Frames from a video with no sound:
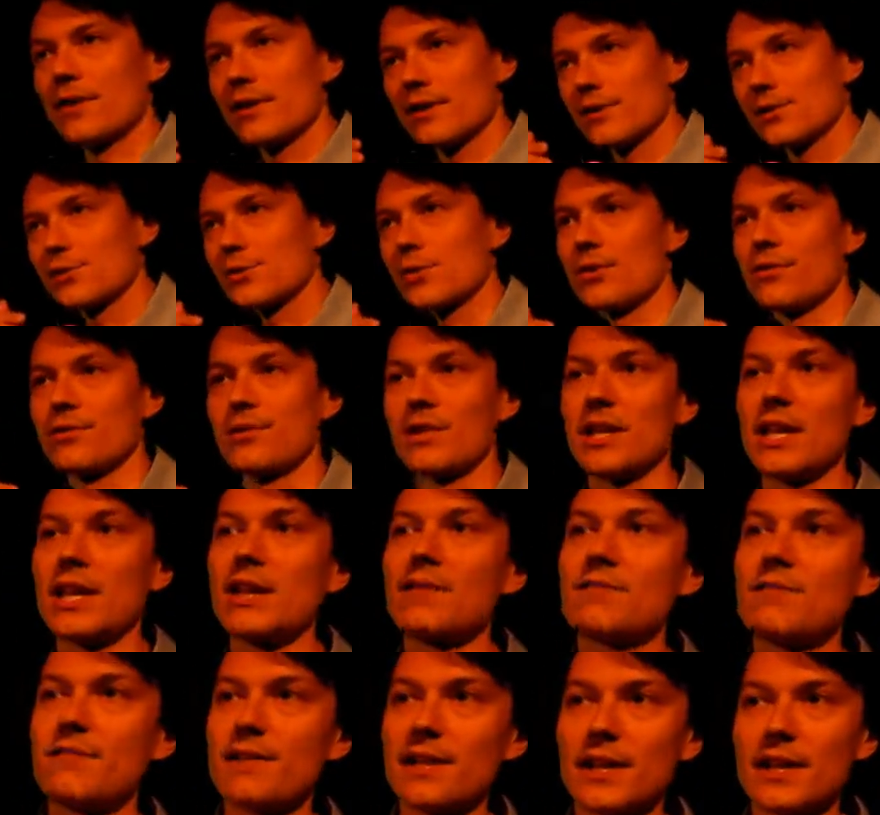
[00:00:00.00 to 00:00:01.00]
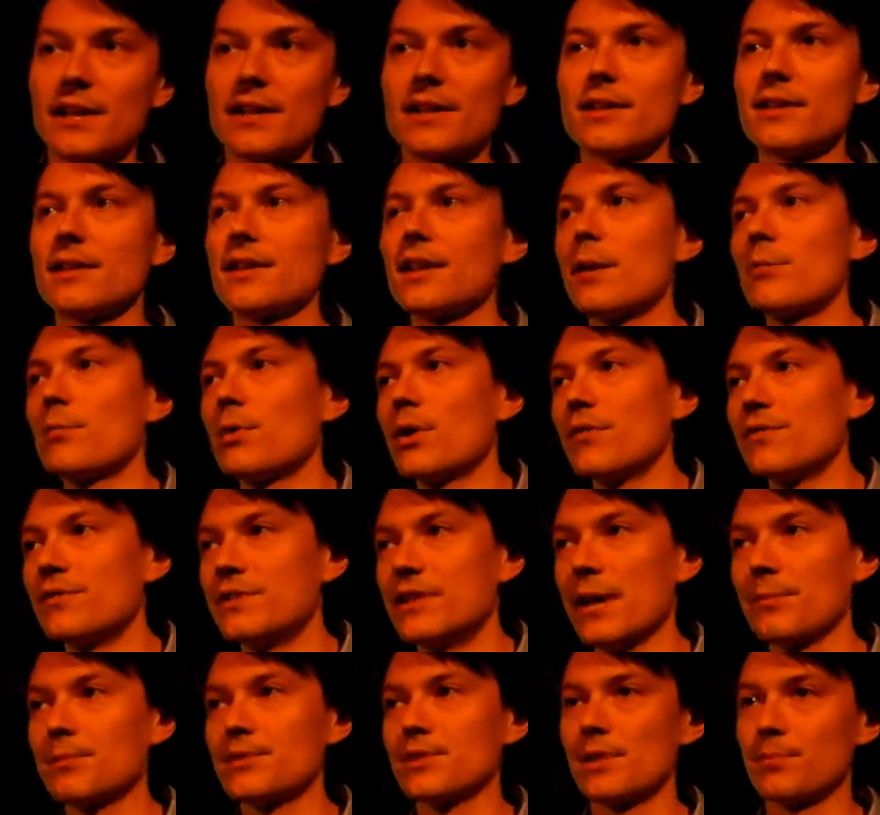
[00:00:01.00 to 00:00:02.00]
sort of an infinite number of
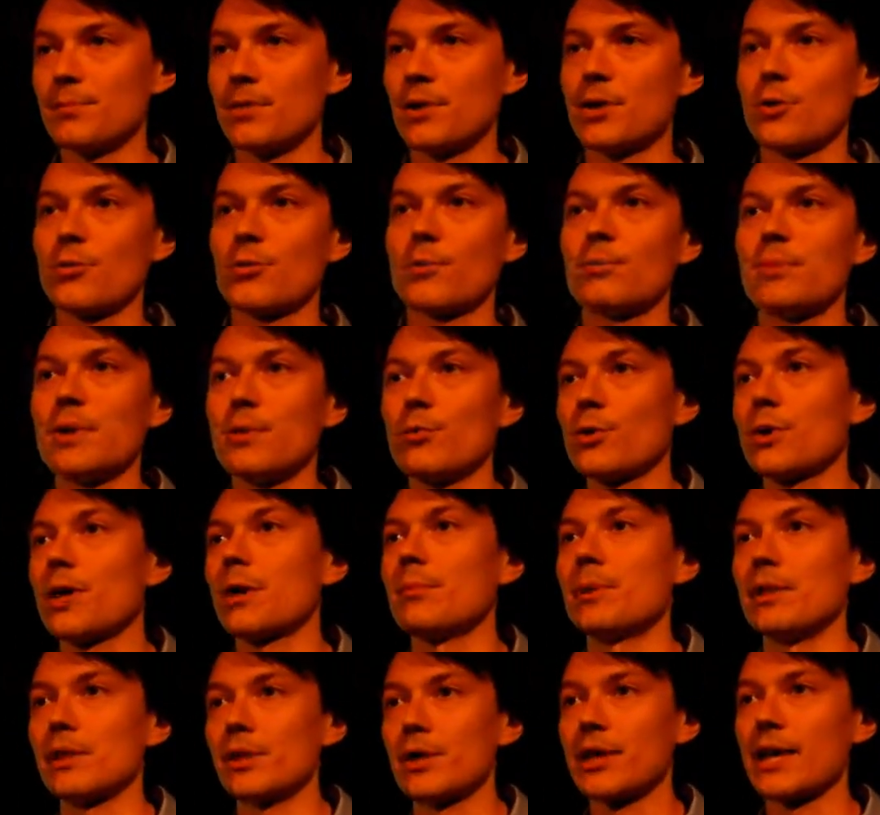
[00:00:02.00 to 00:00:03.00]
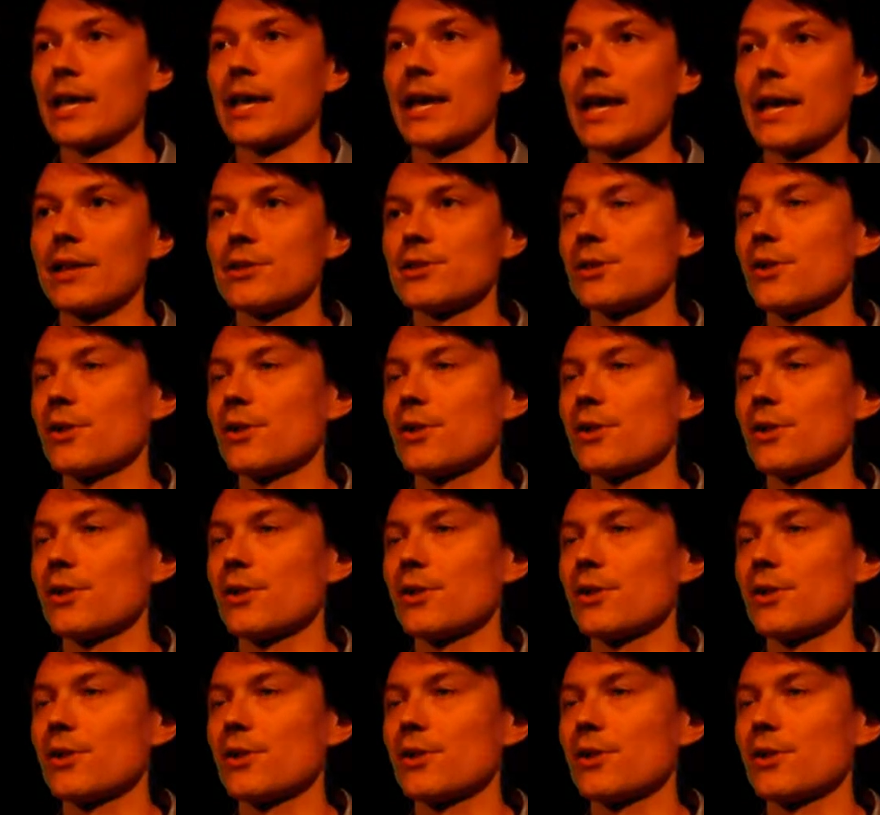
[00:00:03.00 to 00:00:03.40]
depths that people can be looking at.